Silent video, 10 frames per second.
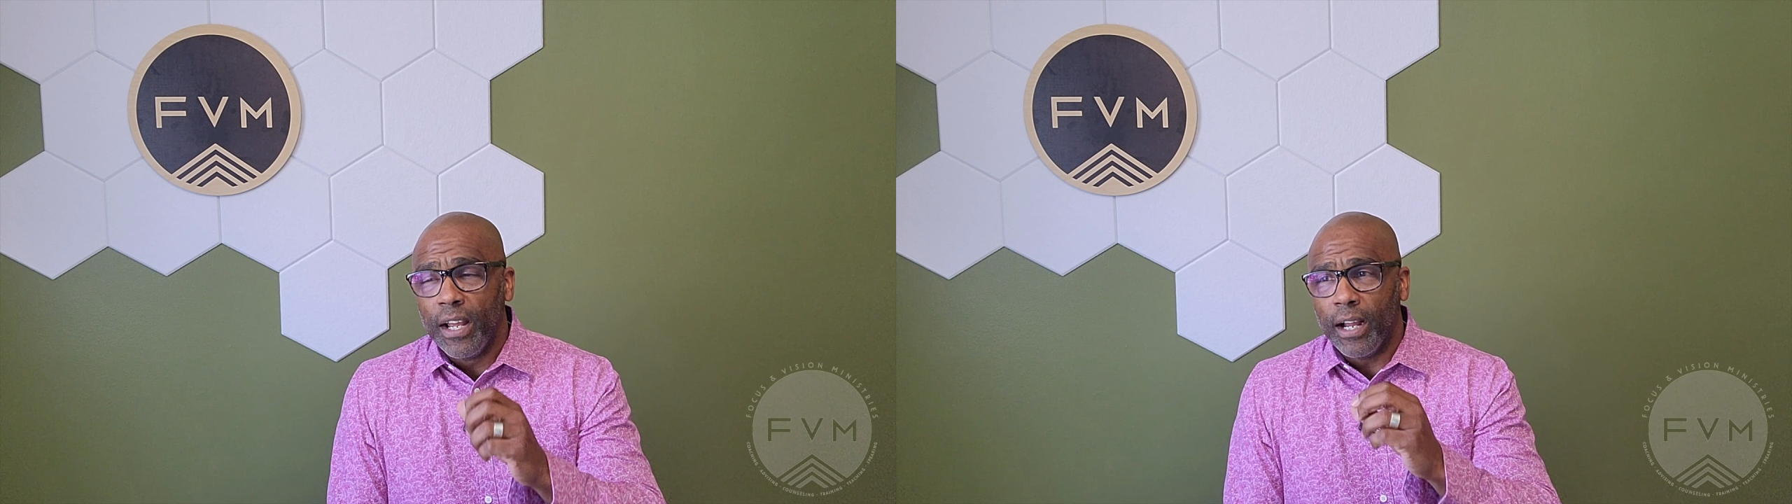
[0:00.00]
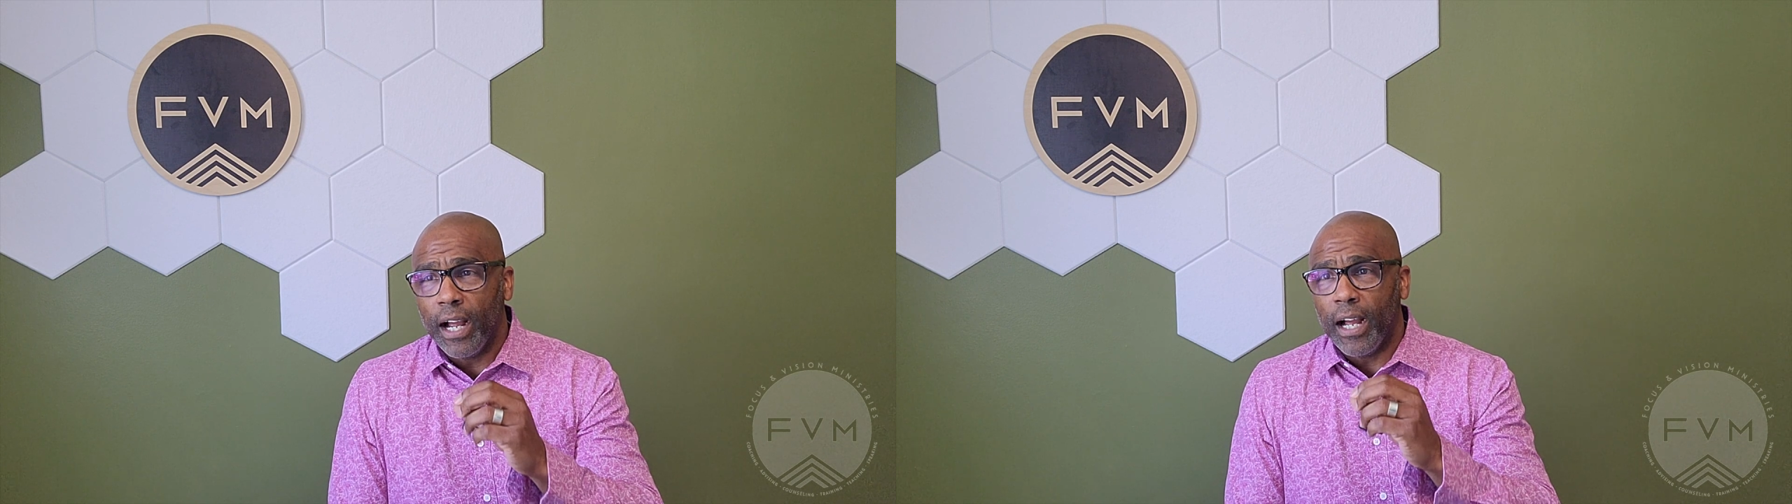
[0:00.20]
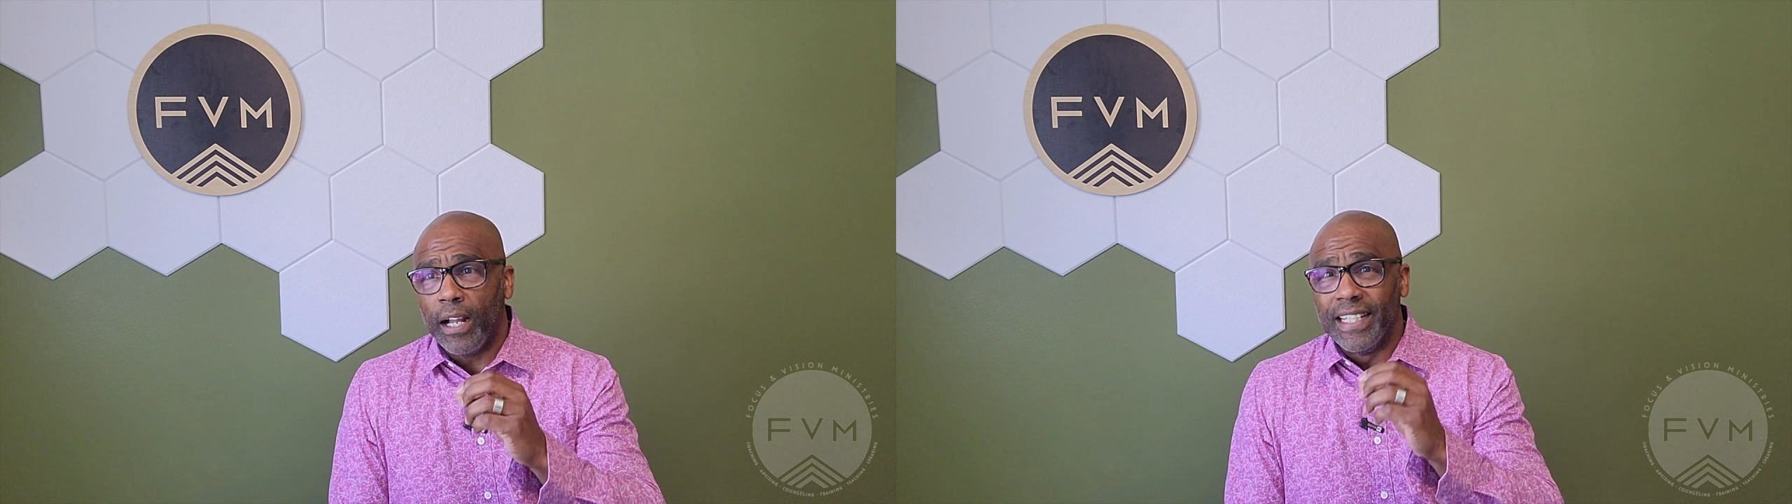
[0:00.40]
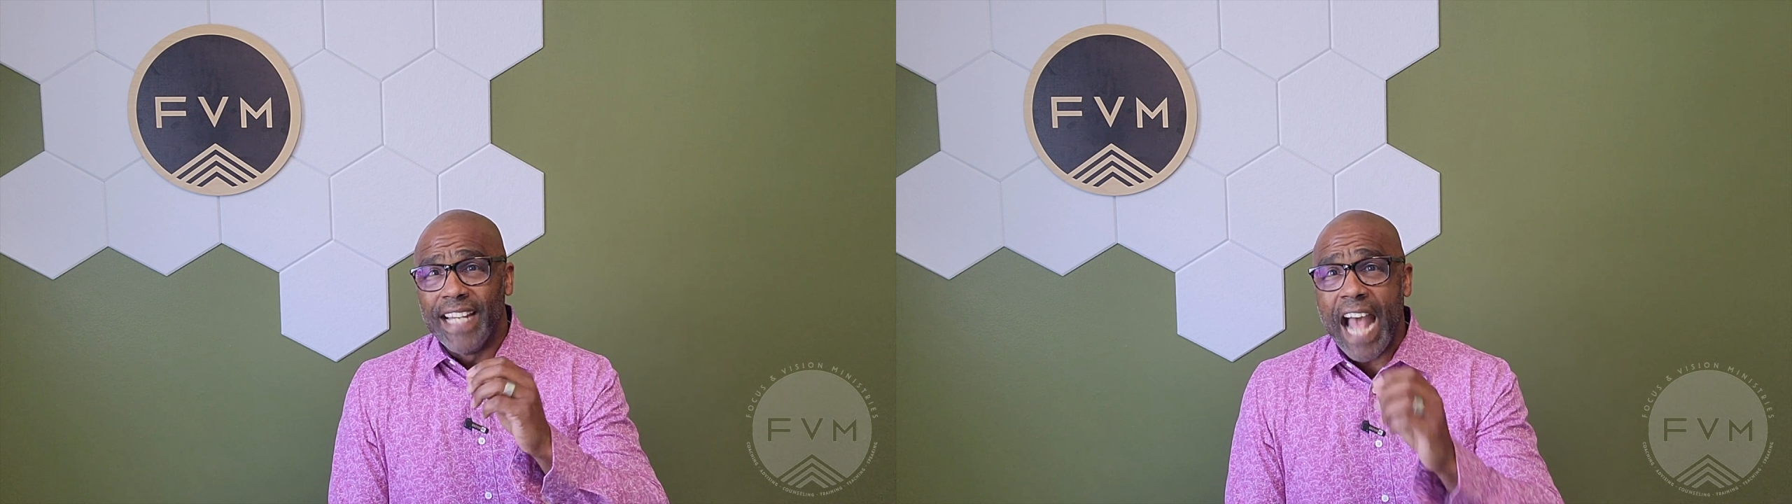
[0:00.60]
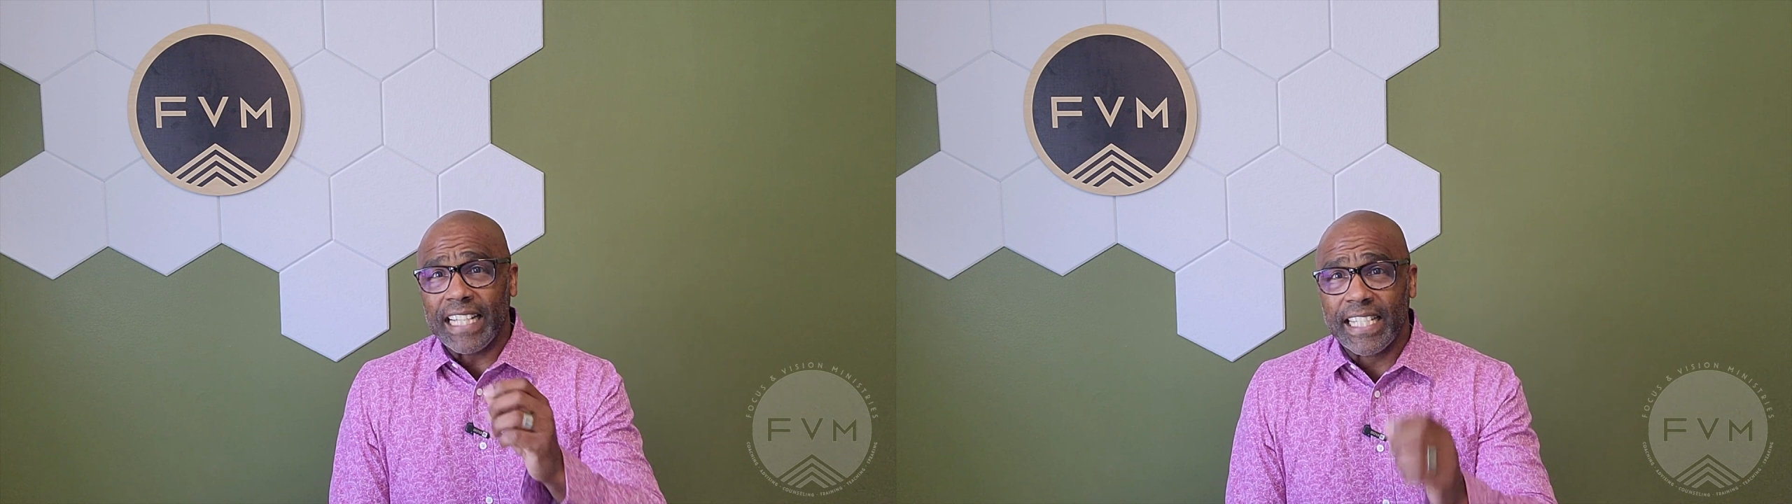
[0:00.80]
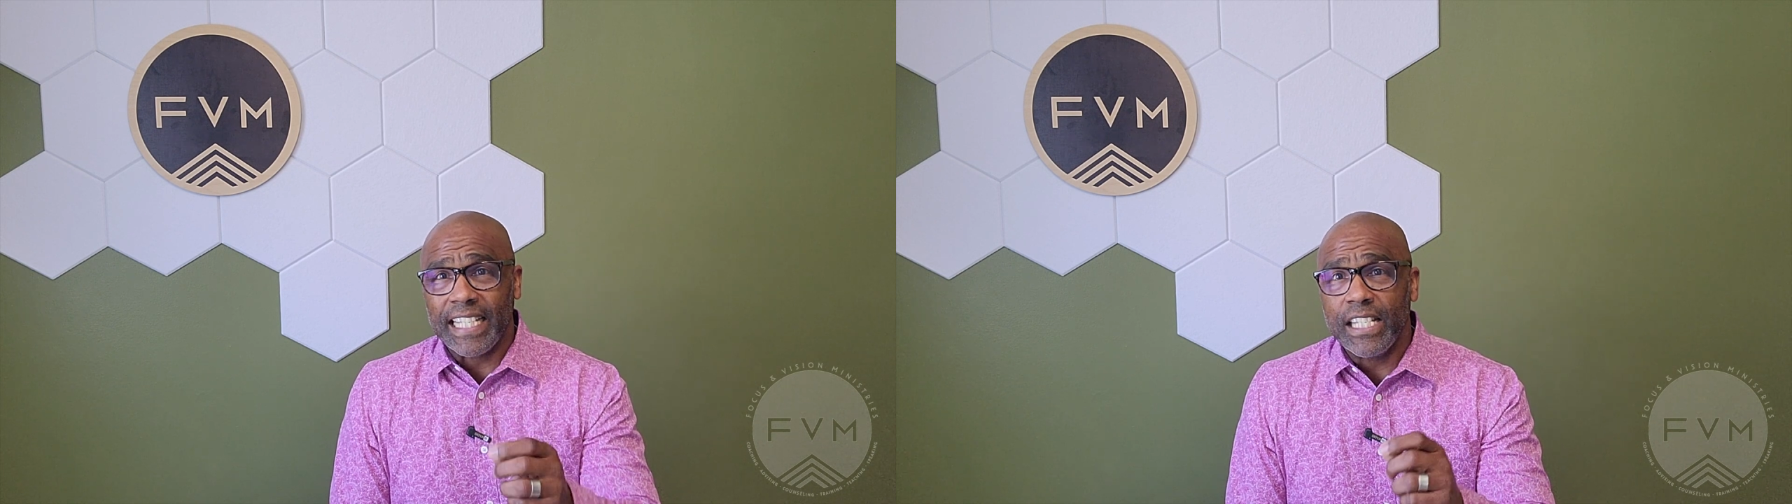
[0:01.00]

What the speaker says: not see